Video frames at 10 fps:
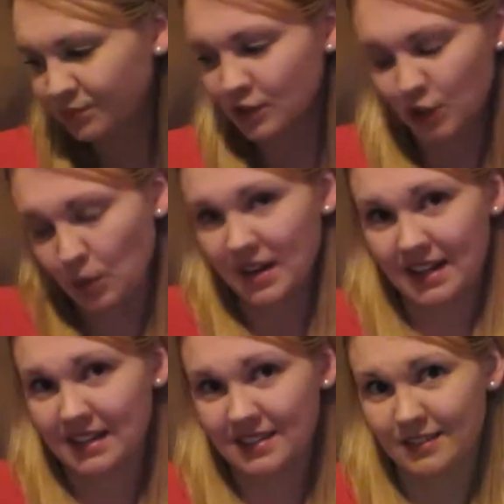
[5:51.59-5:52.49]
So I
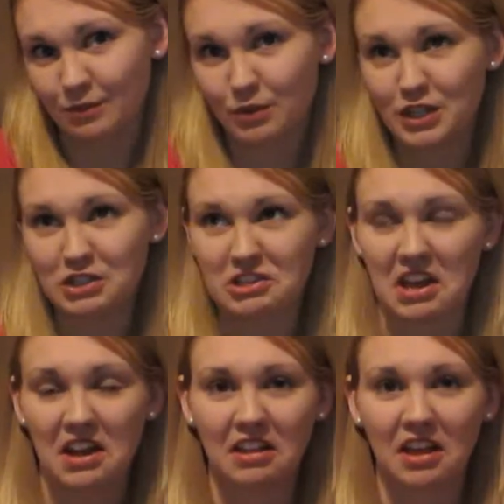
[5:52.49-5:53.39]
didn't. We just
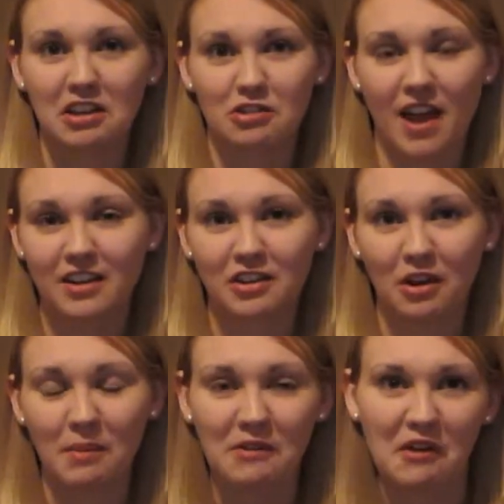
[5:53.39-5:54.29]
kind of like tracked it
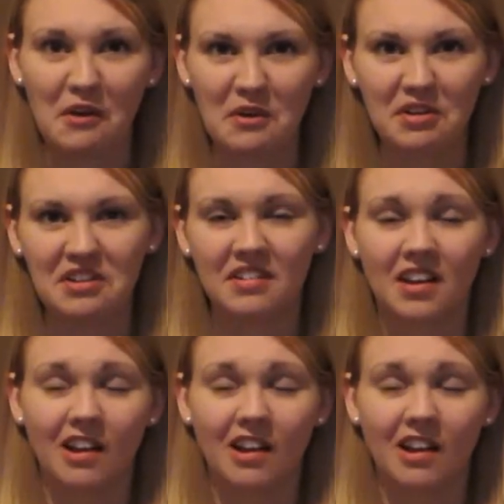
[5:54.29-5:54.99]
on my phone and,